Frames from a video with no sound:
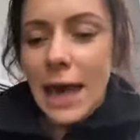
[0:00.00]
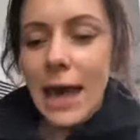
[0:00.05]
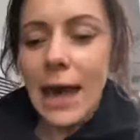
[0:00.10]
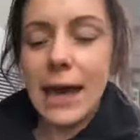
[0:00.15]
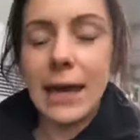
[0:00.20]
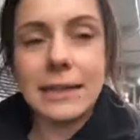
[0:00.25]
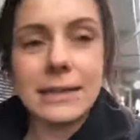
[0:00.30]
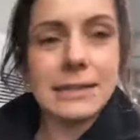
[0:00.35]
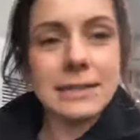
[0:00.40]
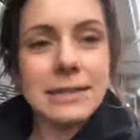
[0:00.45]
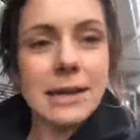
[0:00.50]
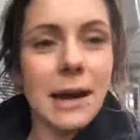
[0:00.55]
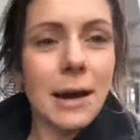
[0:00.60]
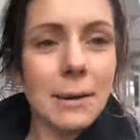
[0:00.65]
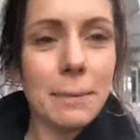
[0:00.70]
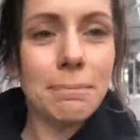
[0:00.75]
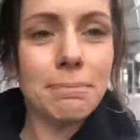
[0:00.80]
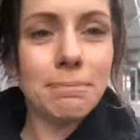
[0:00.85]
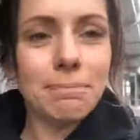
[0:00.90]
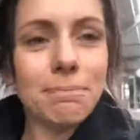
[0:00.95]
And
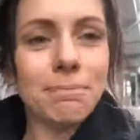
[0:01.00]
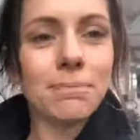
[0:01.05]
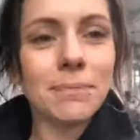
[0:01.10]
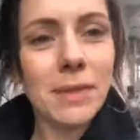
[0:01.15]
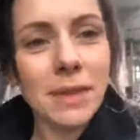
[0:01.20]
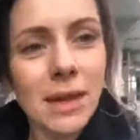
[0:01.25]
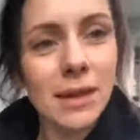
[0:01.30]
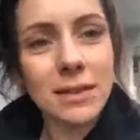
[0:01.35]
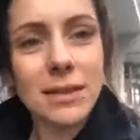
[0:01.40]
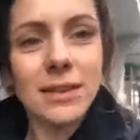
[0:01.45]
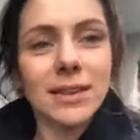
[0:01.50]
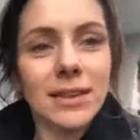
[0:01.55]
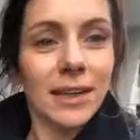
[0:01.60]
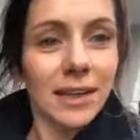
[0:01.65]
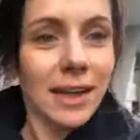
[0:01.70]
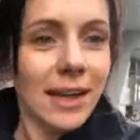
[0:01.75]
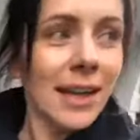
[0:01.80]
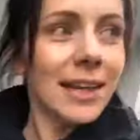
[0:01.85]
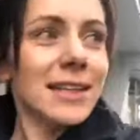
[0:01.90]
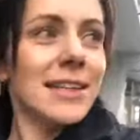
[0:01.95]

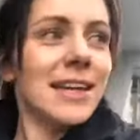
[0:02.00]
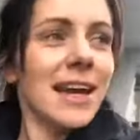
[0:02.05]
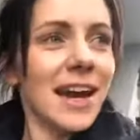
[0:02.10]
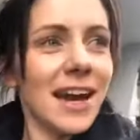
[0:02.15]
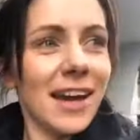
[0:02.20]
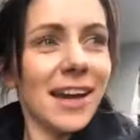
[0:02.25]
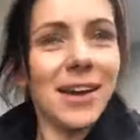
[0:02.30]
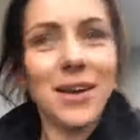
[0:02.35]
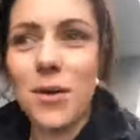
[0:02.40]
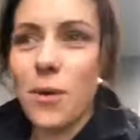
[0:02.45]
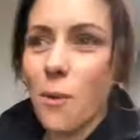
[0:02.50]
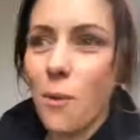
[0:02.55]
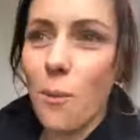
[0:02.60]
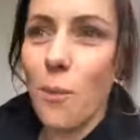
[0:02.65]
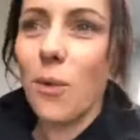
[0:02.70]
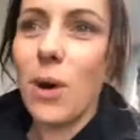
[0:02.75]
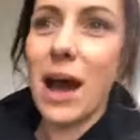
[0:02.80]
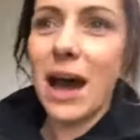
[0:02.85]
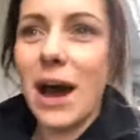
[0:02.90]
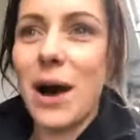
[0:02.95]
yeah,
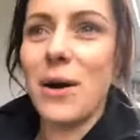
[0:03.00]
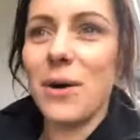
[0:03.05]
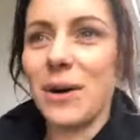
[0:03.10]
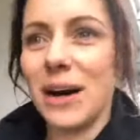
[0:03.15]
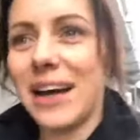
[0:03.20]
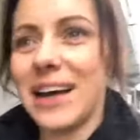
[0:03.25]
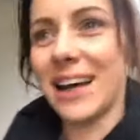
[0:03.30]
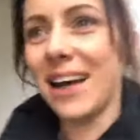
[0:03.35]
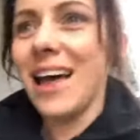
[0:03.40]
wow.